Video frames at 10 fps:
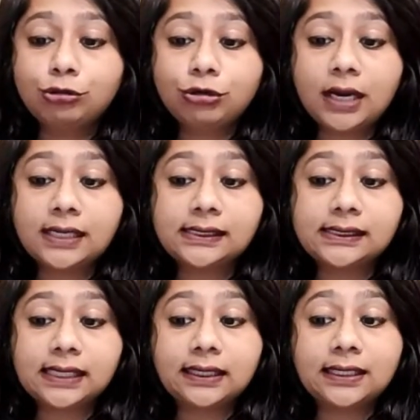Ukraine has
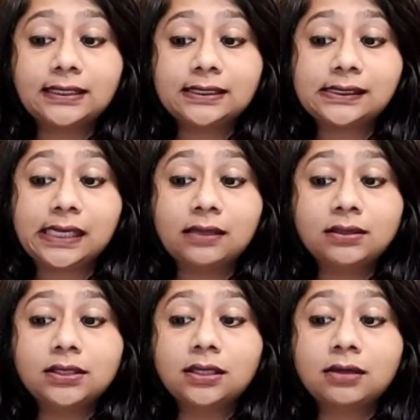said that it has
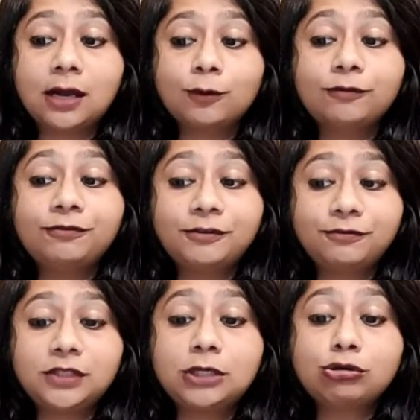killed around
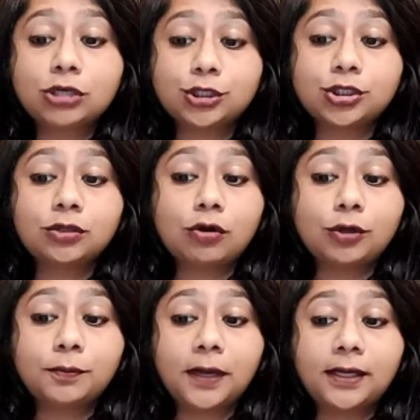50 Russian
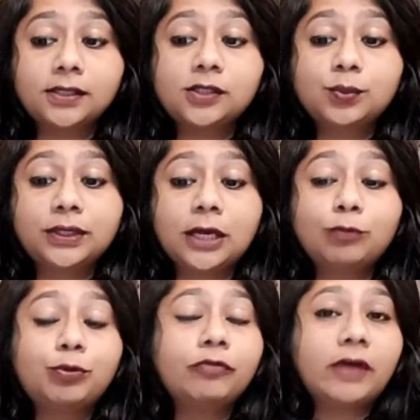occupiers
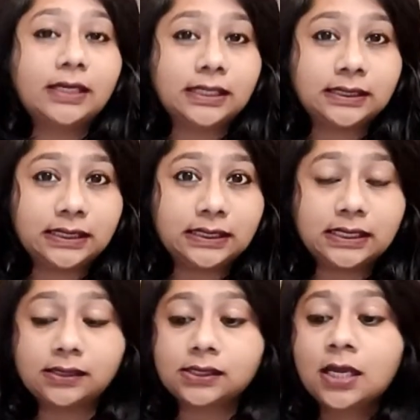without providing
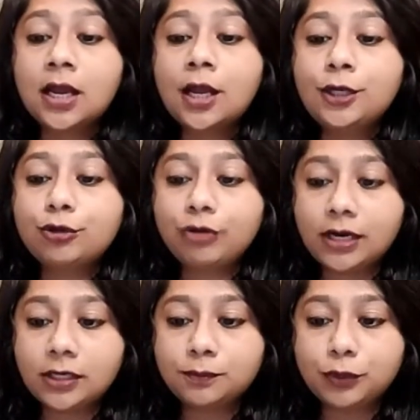details.
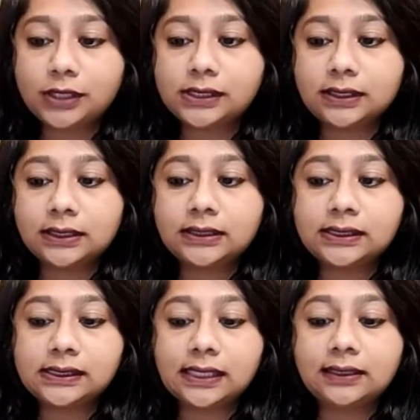Ukrainian president
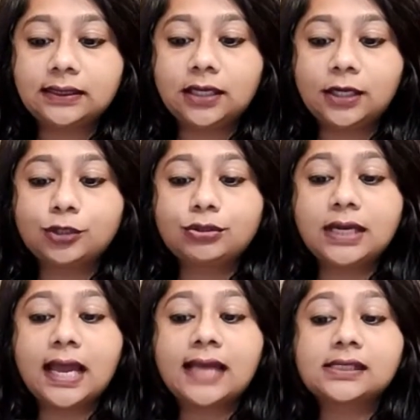has said that the country
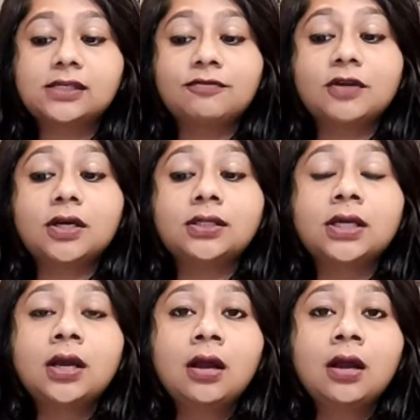has severed